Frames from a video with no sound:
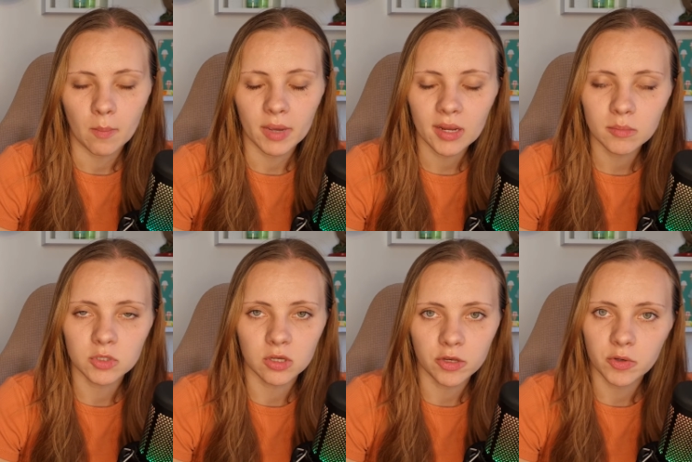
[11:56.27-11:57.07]
but i'm
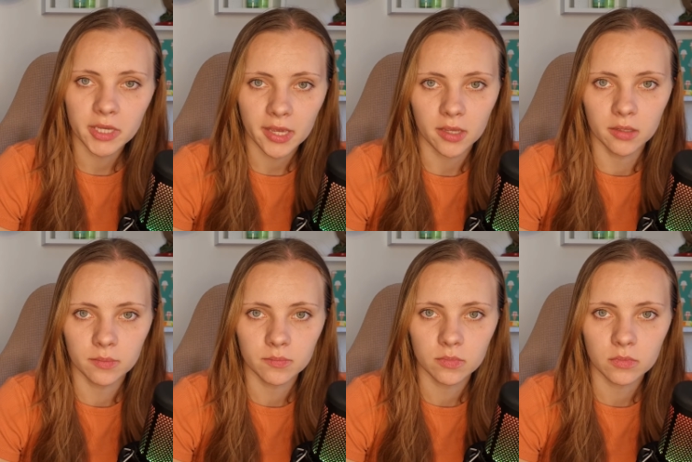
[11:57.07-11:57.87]
not okay
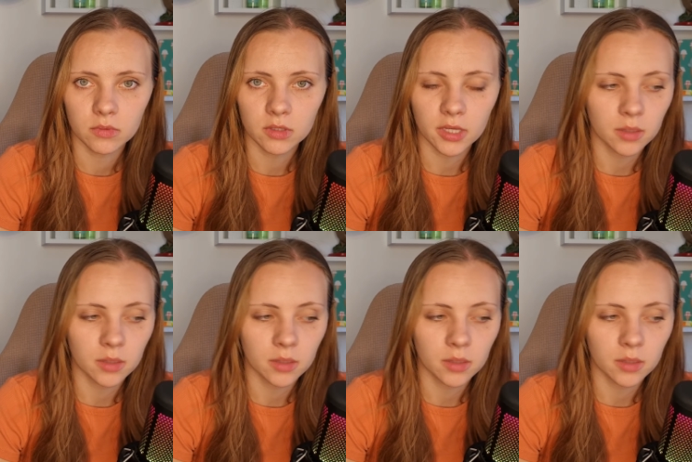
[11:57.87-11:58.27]
like